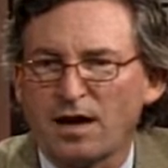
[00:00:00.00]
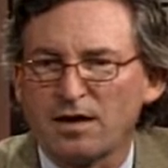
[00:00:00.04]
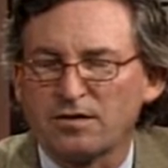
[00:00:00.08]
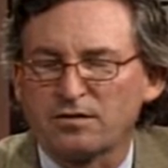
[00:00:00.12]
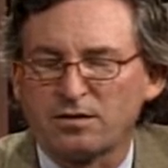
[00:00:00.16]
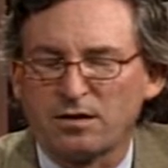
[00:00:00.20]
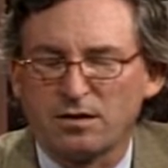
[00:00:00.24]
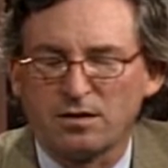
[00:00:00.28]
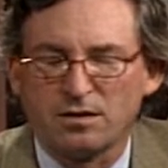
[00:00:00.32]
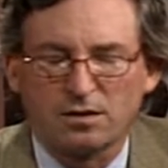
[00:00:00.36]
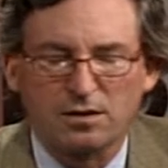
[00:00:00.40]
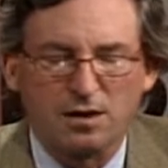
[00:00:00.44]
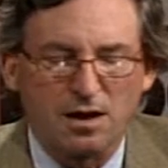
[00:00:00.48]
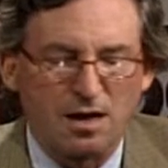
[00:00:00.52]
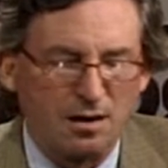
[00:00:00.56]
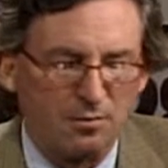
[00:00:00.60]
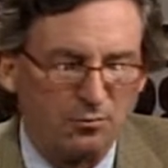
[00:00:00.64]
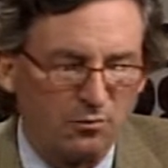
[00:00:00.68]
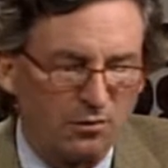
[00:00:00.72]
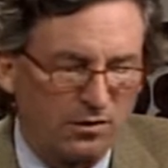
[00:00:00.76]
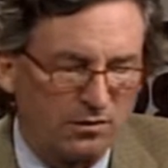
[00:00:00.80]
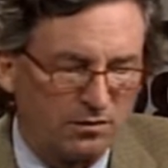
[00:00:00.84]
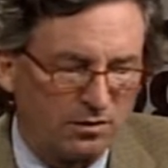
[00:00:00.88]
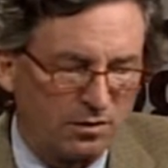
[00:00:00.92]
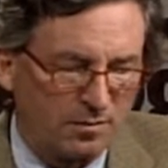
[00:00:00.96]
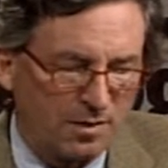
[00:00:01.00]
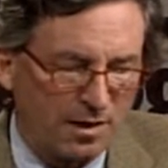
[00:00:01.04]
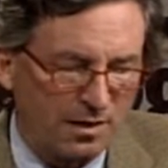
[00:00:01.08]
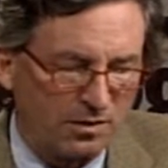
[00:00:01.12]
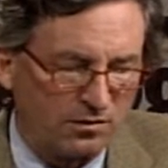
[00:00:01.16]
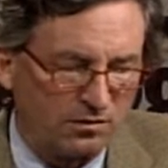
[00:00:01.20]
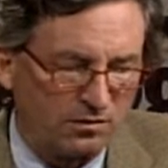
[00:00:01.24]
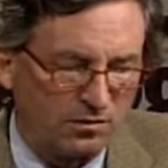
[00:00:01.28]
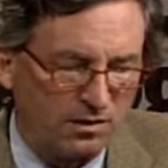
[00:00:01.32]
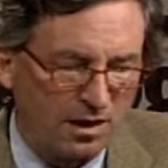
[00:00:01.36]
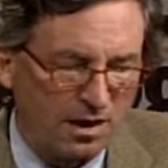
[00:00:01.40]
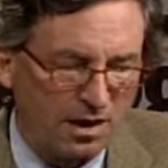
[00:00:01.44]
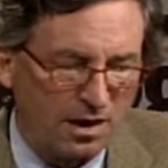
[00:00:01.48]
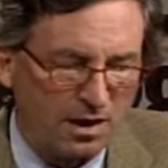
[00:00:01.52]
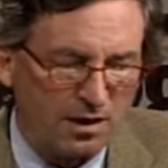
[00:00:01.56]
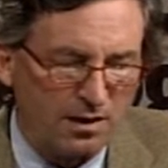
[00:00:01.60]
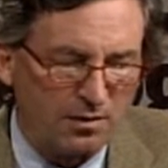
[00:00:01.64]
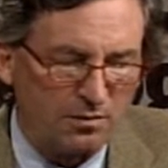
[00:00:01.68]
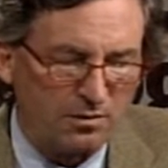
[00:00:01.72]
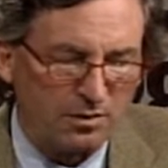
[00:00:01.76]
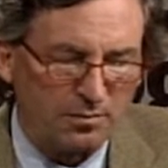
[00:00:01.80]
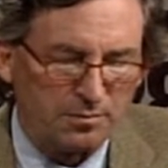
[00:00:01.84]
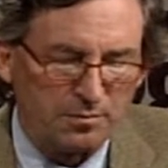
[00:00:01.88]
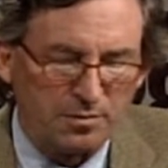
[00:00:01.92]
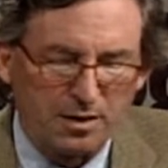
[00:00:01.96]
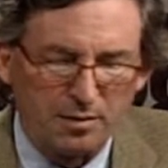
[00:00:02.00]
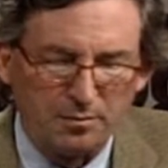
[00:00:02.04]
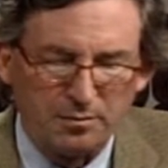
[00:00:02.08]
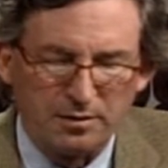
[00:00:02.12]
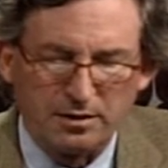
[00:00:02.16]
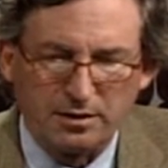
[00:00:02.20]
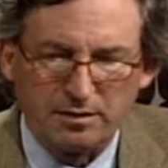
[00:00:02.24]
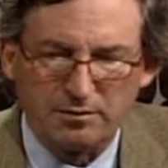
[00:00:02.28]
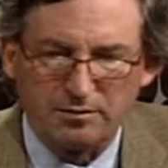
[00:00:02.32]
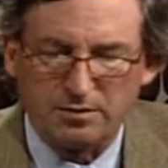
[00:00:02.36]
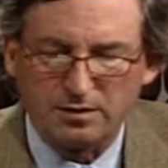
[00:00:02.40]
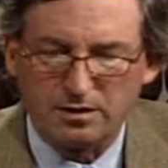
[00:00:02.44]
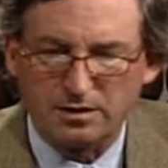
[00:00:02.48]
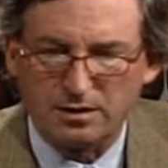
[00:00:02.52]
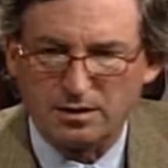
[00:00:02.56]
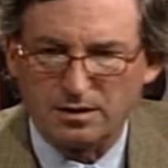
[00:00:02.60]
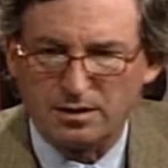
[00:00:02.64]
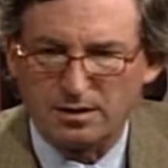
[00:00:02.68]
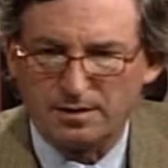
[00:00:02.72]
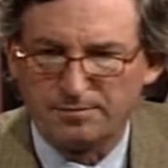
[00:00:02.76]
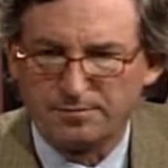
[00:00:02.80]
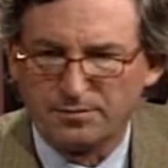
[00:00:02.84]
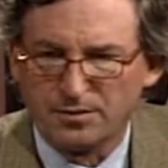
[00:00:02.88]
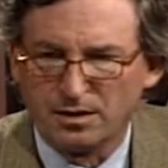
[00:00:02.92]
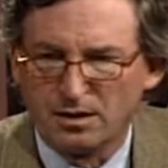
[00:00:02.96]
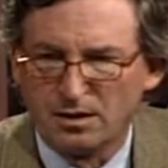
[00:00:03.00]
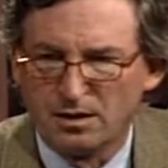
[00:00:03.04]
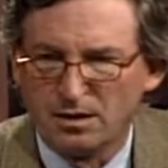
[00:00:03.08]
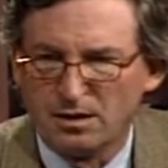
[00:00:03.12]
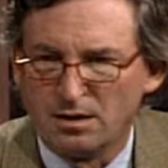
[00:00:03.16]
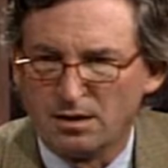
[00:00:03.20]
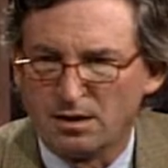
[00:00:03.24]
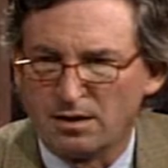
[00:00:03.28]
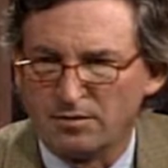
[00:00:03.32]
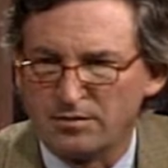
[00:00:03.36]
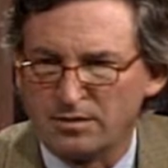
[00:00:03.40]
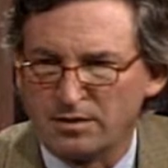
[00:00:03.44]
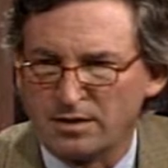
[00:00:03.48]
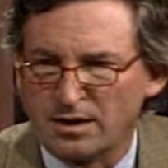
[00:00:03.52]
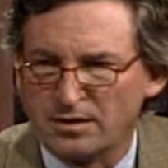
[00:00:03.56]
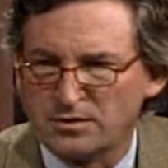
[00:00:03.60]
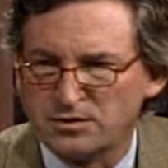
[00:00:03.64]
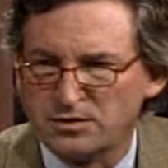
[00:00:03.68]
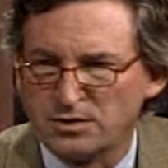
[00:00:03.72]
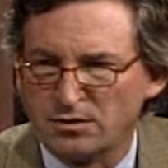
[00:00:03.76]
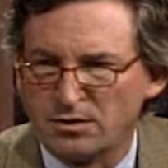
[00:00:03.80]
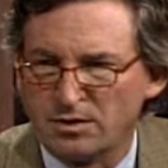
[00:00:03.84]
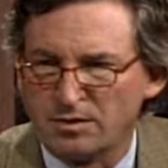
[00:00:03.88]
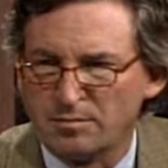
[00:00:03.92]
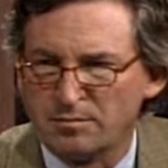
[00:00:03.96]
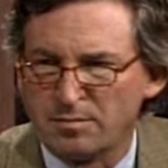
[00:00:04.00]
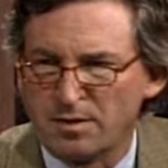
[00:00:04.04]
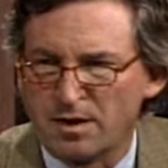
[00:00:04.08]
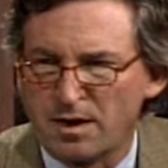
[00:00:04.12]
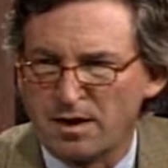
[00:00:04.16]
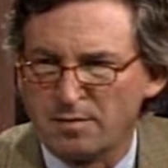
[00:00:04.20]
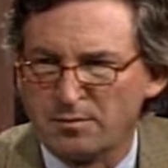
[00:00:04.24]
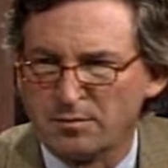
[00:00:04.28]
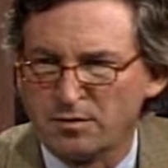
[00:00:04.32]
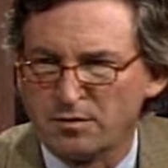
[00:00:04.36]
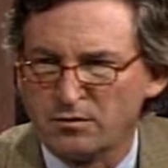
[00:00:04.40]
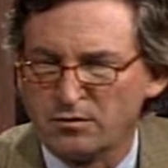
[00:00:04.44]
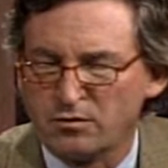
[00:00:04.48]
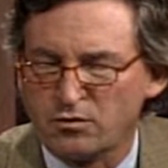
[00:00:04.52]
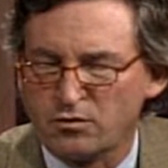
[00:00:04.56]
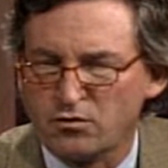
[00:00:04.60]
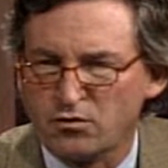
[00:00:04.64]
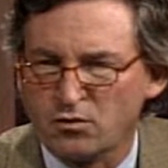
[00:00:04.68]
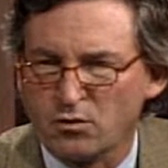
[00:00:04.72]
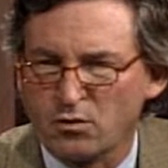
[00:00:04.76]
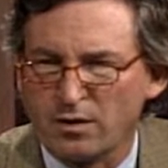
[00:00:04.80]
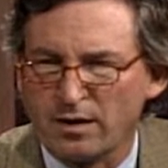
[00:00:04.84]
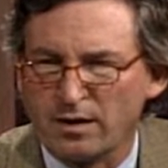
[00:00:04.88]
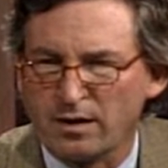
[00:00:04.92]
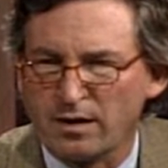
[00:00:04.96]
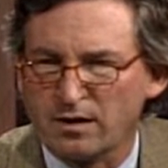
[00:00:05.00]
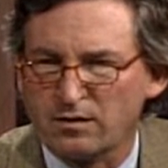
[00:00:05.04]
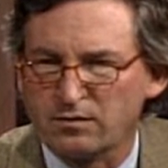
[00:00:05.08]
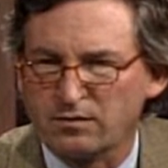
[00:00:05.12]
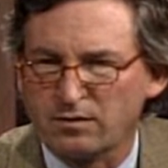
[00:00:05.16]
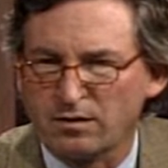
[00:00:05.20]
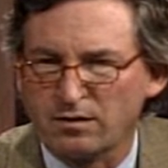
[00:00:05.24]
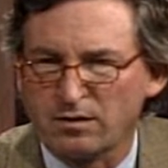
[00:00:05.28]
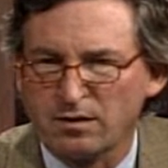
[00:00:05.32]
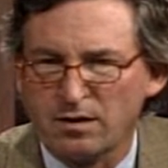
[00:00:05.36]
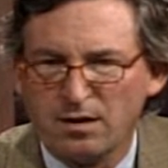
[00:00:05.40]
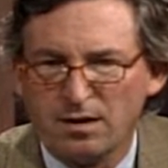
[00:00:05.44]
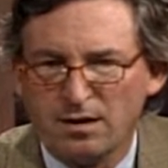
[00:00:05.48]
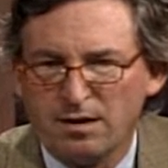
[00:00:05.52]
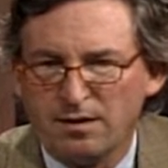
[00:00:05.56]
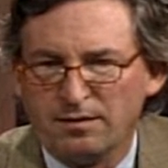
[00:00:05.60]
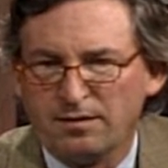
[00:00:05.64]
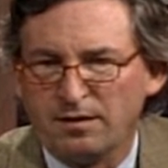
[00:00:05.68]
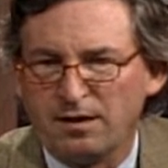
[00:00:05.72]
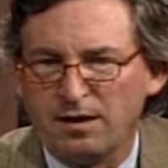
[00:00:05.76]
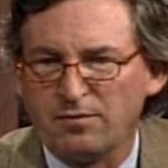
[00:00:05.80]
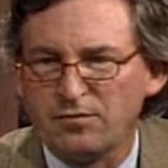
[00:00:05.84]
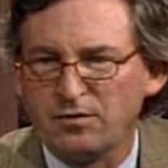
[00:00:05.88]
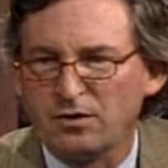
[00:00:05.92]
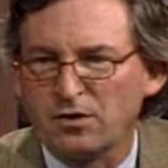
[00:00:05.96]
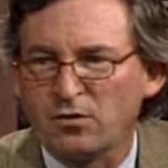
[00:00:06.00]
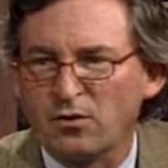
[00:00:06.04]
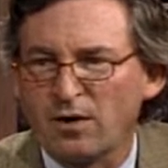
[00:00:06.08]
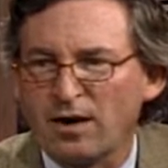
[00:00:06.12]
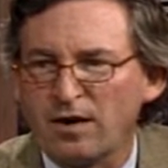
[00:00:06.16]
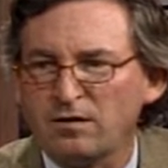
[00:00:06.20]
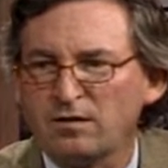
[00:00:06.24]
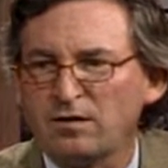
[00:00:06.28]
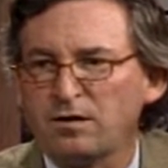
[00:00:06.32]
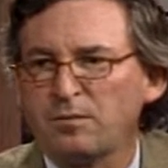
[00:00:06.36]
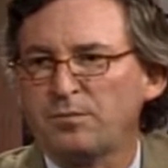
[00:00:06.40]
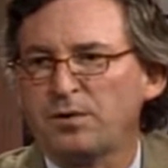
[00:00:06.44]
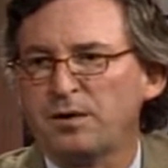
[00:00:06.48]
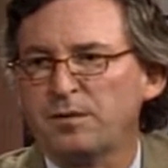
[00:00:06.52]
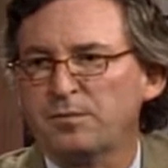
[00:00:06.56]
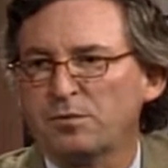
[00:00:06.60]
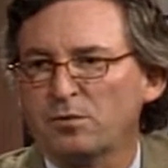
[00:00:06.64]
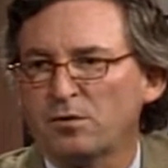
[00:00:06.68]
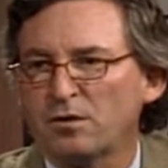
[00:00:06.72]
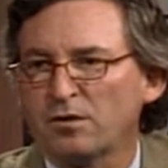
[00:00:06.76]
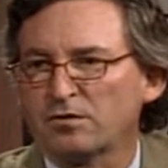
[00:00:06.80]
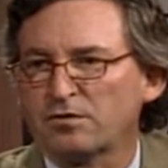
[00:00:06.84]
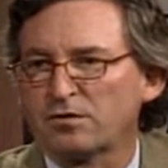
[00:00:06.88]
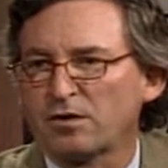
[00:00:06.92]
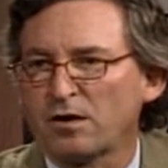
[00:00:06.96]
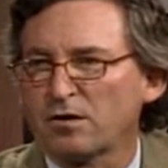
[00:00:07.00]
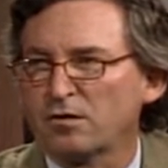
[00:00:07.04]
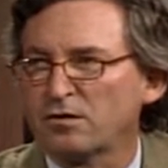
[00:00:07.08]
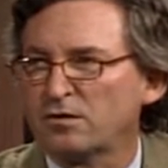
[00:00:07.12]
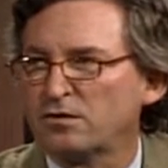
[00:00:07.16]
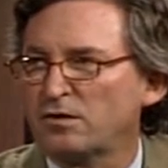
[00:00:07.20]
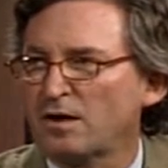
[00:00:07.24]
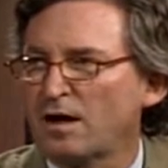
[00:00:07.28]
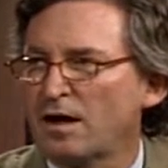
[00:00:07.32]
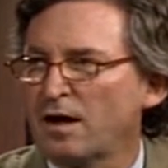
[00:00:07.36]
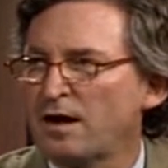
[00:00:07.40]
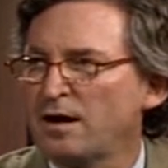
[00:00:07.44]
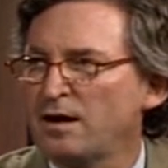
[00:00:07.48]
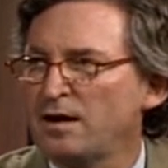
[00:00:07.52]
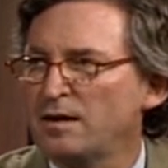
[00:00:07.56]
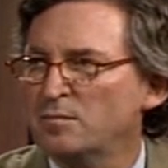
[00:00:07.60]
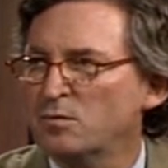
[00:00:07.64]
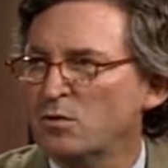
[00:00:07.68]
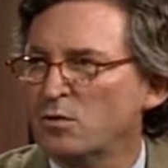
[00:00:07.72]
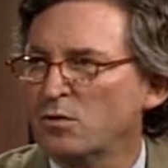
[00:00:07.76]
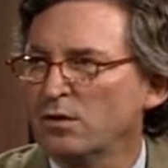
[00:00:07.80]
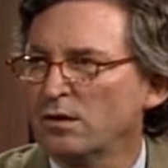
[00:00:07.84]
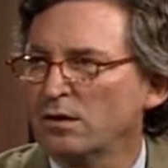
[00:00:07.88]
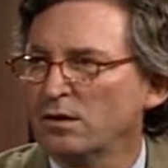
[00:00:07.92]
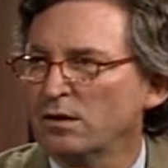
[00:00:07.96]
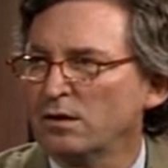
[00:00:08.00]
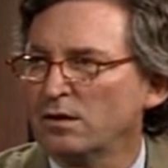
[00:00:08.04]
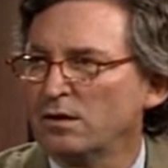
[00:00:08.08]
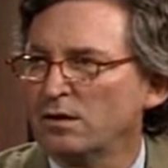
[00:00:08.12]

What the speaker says: I said in a column recently about the CIA and their bumbling of the Nigerian bomber in Detroit. I said even crazy people aren't scared of the CIA anymore.